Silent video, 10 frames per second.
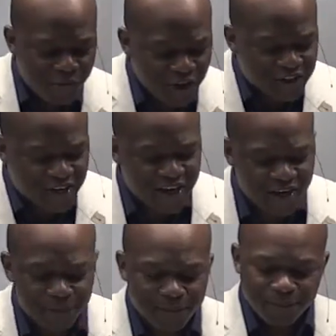first
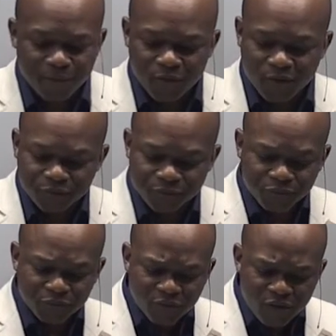key,
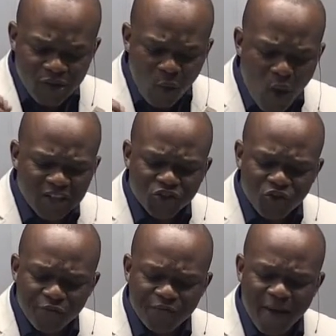
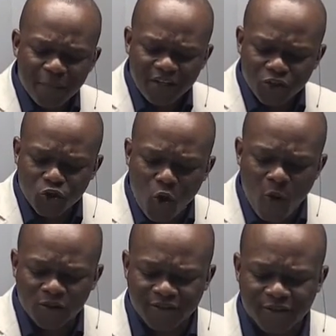what's your family's
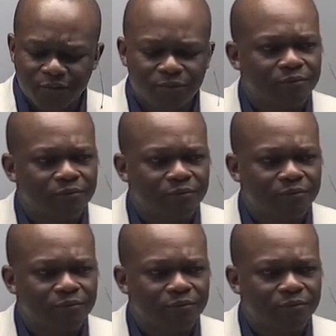cause?